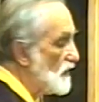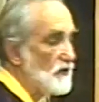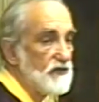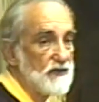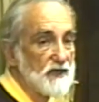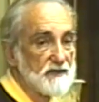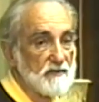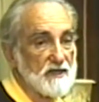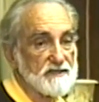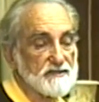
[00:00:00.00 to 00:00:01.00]
no thought
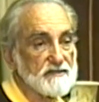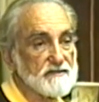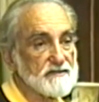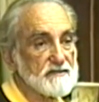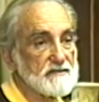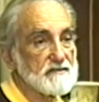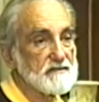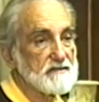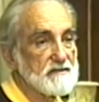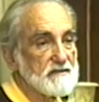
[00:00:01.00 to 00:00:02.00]
arises,
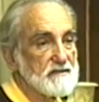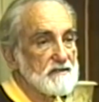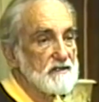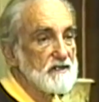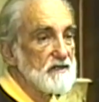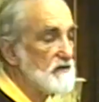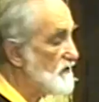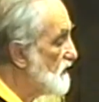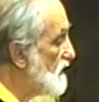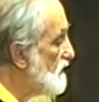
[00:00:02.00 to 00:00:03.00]

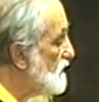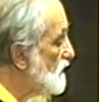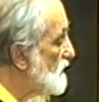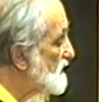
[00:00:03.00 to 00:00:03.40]
then you